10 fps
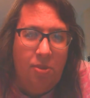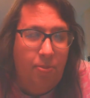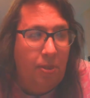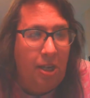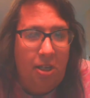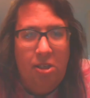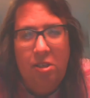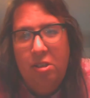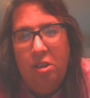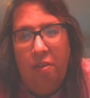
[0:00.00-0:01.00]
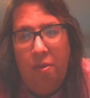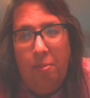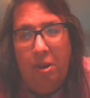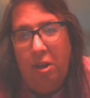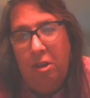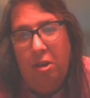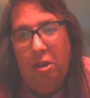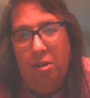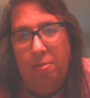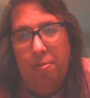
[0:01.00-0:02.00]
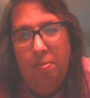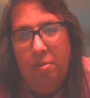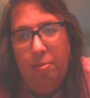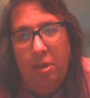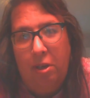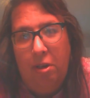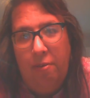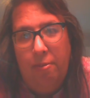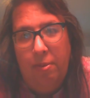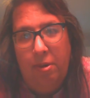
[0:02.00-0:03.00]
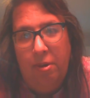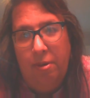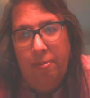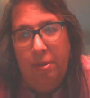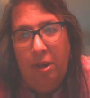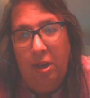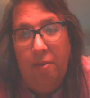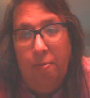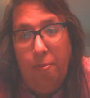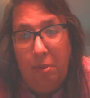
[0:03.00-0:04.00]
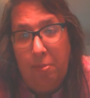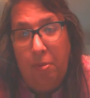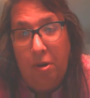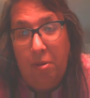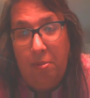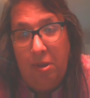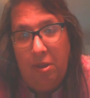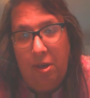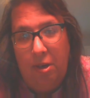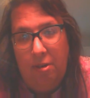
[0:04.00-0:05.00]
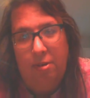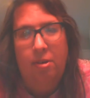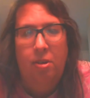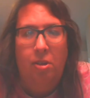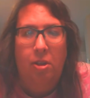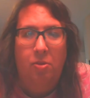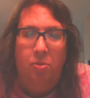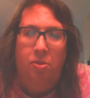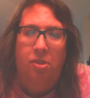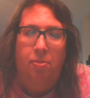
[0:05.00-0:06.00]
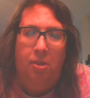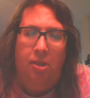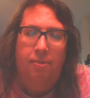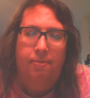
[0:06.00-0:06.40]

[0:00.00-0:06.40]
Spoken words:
black government, I call them, the black government have me, part of me there, clones of me,